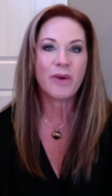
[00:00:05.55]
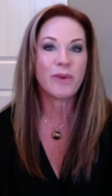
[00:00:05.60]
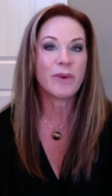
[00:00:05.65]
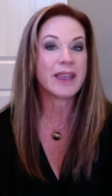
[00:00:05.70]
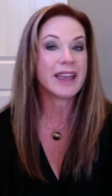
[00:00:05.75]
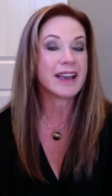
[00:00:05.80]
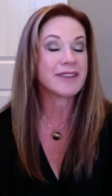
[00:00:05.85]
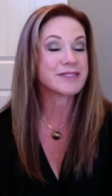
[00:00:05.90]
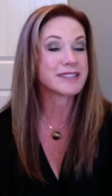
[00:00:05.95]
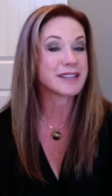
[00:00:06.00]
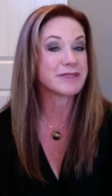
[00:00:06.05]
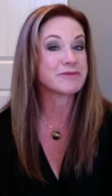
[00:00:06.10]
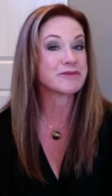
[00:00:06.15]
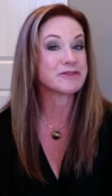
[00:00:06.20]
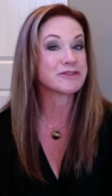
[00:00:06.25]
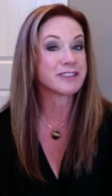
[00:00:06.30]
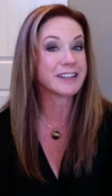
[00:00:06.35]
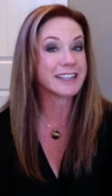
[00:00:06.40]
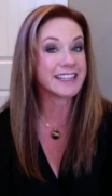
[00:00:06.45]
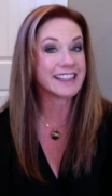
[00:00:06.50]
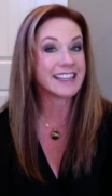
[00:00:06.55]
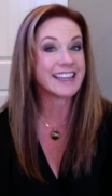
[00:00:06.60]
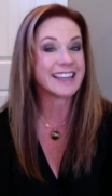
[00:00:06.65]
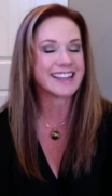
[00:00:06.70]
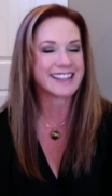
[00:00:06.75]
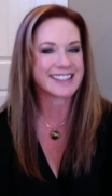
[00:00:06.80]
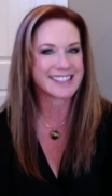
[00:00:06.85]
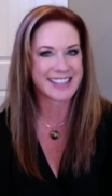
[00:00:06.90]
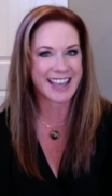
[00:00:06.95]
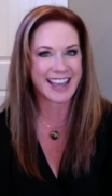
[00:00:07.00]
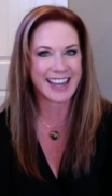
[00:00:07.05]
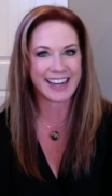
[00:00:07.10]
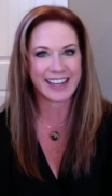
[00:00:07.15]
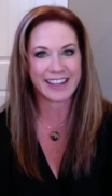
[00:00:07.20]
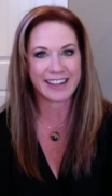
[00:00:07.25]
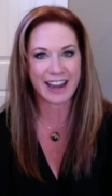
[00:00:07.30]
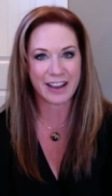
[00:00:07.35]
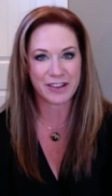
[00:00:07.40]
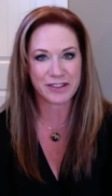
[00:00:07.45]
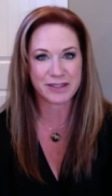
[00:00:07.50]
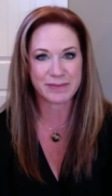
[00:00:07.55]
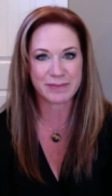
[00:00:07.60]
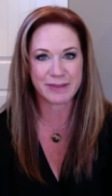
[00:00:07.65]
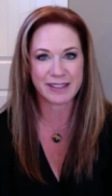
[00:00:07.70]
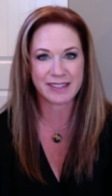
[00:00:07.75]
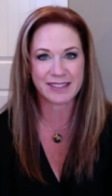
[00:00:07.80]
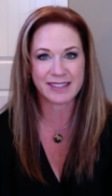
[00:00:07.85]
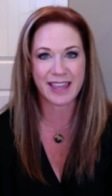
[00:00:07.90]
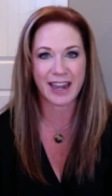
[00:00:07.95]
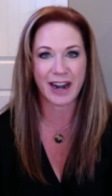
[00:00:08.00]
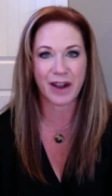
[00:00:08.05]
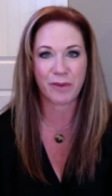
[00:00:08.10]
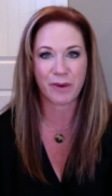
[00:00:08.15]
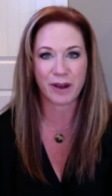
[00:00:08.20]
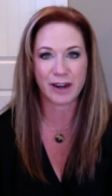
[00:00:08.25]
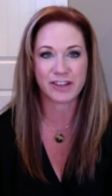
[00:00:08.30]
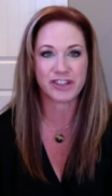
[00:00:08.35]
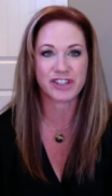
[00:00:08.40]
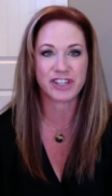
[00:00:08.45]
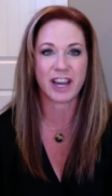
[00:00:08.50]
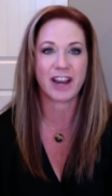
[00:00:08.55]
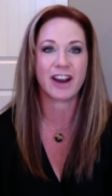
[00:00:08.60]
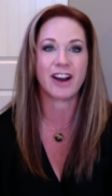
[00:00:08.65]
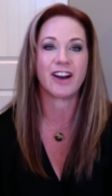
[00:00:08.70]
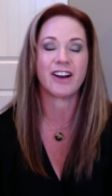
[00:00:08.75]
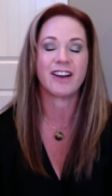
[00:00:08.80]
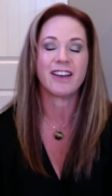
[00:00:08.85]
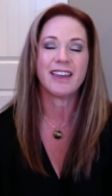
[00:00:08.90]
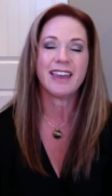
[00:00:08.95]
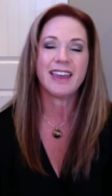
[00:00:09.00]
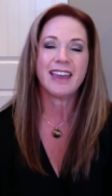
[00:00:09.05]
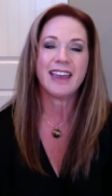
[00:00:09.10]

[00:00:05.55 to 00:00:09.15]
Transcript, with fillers: We have some really exciting announcements that I want to share.